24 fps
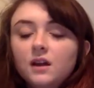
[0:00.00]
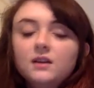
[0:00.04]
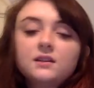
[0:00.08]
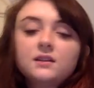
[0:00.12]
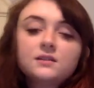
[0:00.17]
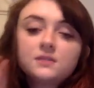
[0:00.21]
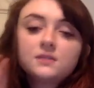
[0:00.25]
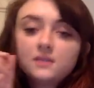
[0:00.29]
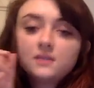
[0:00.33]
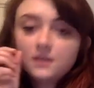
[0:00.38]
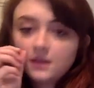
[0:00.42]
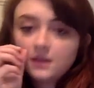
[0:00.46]
I
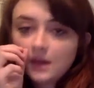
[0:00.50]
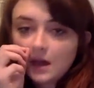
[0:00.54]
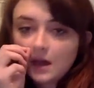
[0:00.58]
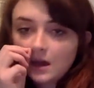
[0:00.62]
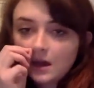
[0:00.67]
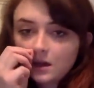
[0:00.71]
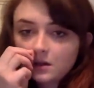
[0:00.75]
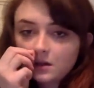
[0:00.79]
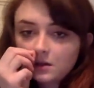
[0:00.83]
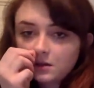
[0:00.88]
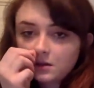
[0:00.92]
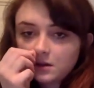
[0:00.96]
can see
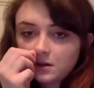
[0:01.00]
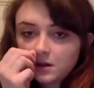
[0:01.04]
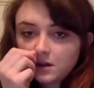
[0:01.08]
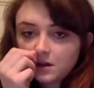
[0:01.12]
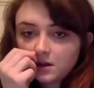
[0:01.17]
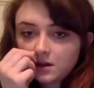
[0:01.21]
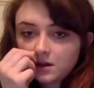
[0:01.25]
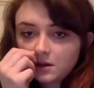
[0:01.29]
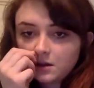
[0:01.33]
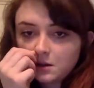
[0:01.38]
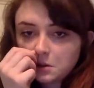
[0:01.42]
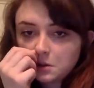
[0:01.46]
that.
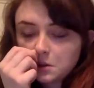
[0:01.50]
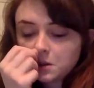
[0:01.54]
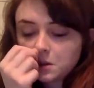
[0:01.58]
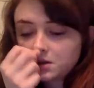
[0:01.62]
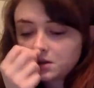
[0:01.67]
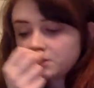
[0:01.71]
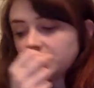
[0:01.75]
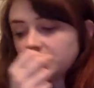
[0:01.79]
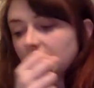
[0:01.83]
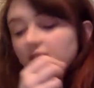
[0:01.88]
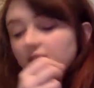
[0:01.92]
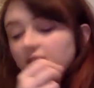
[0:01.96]

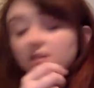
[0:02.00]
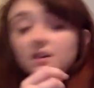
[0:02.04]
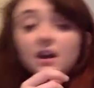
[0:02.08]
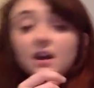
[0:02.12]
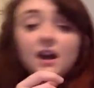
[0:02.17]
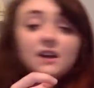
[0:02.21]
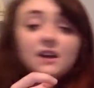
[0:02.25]
I think